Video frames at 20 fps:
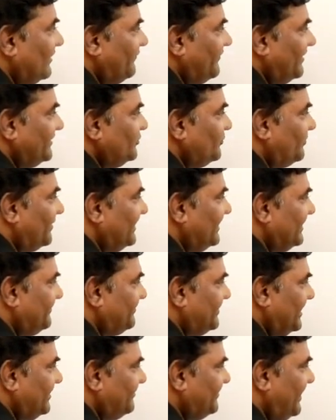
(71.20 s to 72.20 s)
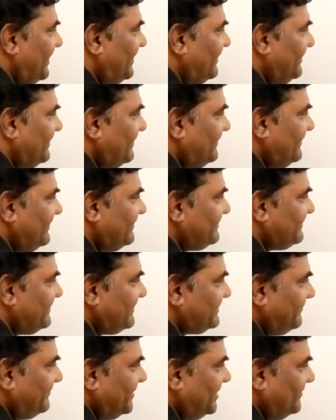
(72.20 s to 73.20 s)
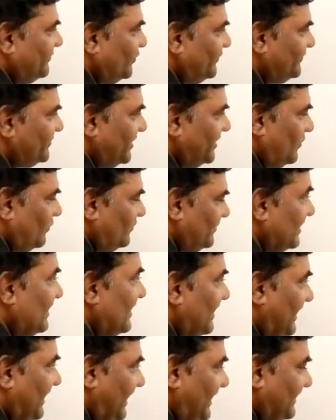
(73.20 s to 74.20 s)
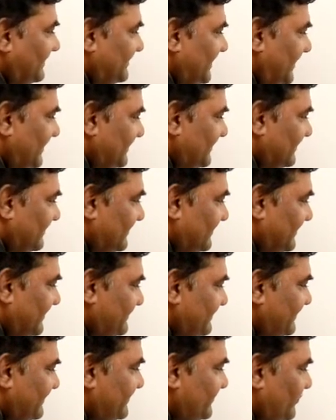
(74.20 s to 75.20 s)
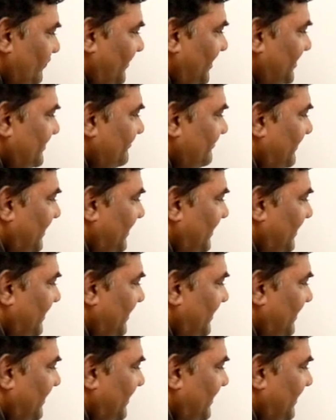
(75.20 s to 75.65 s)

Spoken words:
When you multiply it by 100, this decimal moves out. And then this is 1